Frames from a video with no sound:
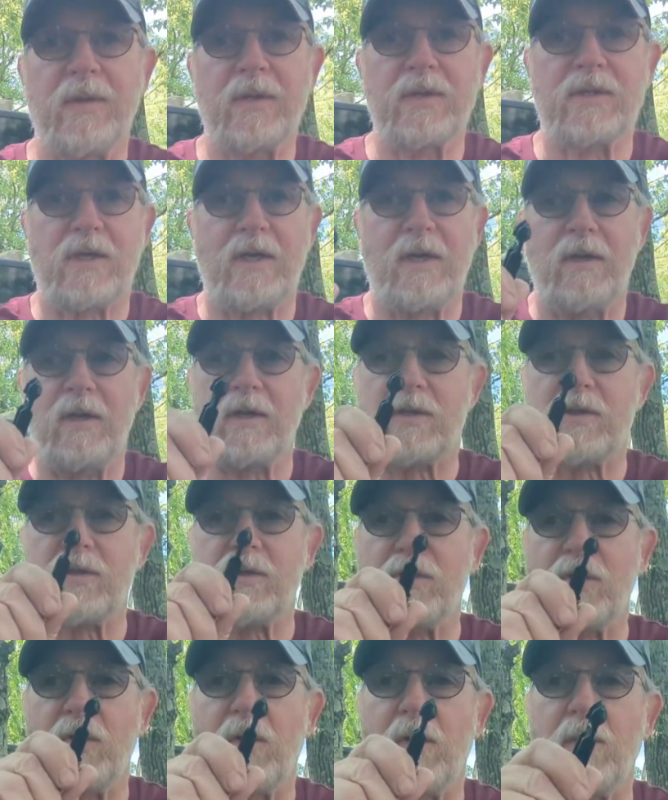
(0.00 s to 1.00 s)
this
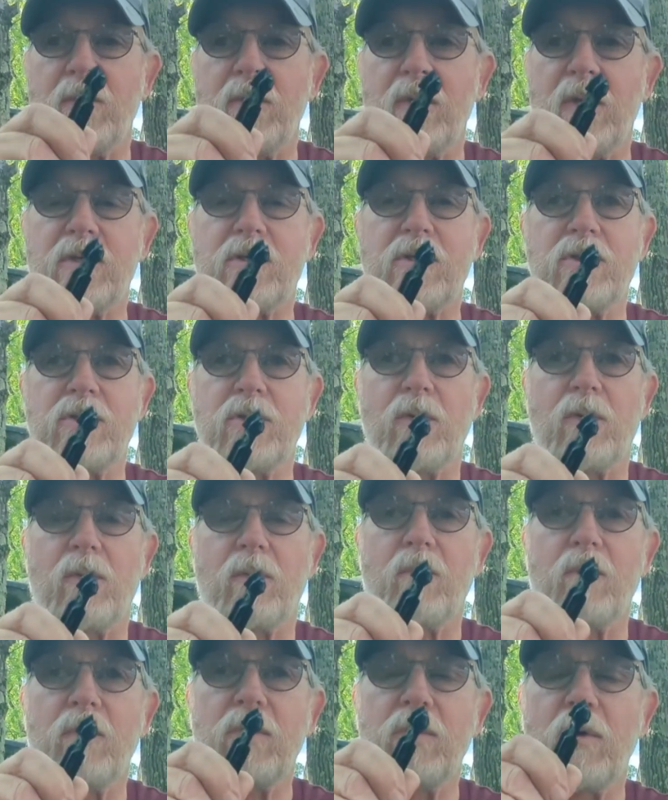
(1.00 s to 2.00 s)
is your
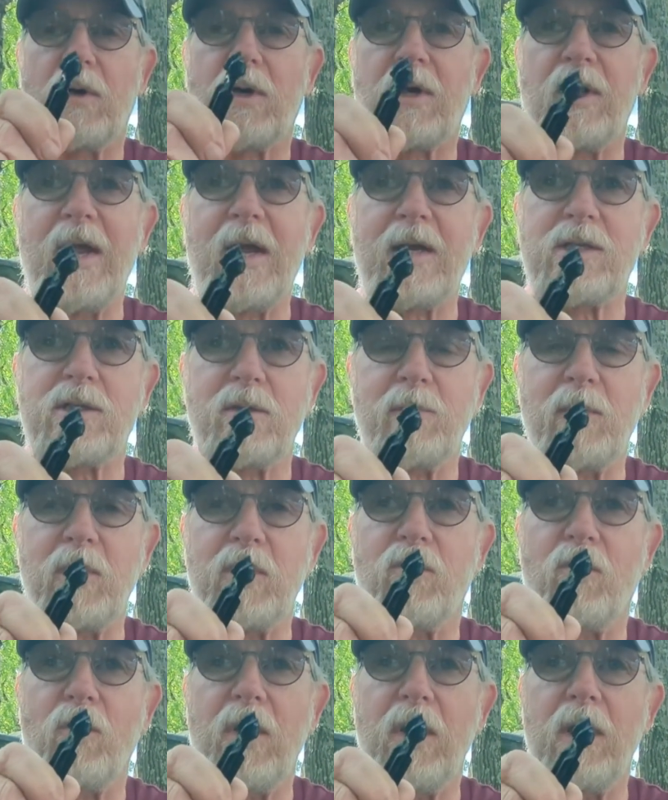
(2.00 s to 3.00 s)

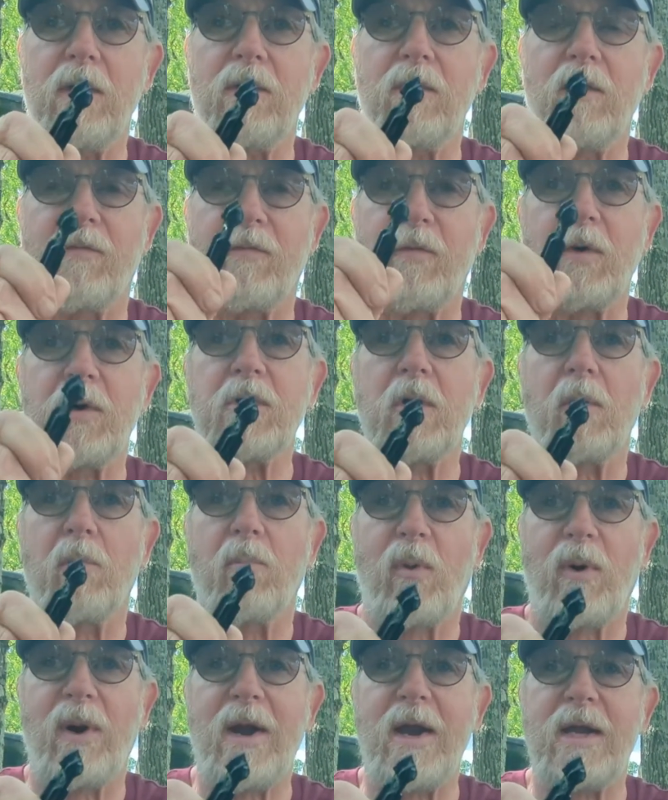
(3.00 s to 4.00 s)
connection for your
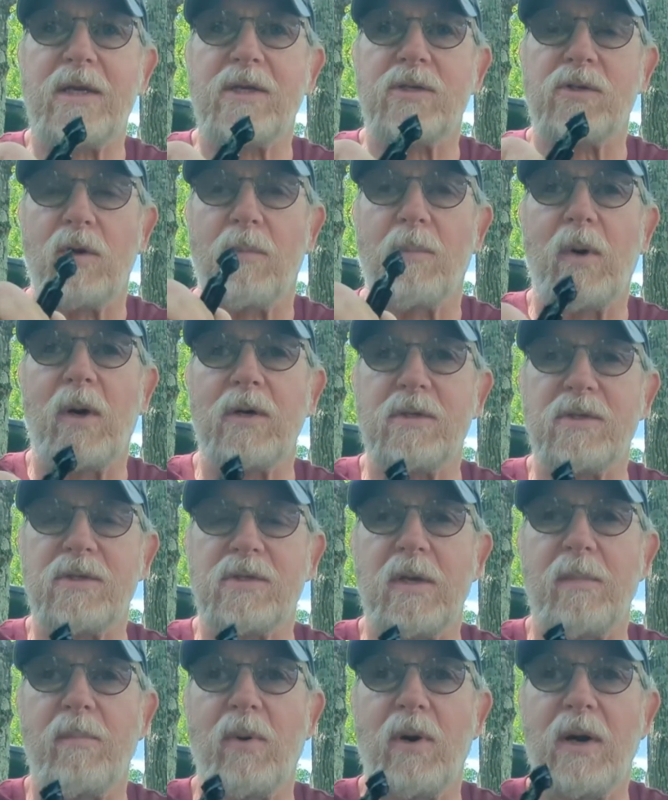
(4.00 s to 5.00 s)
brakes, your
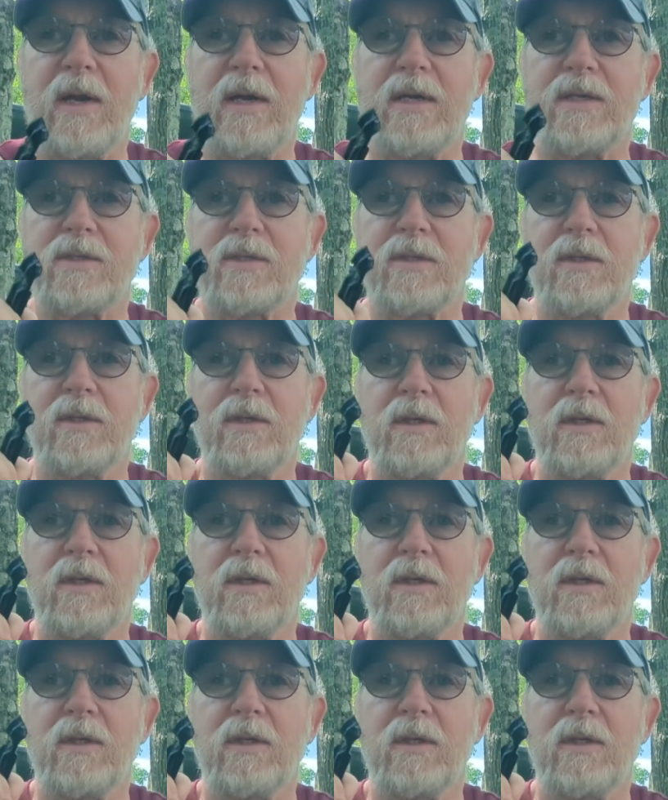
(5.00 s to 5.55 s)
emergency brakes,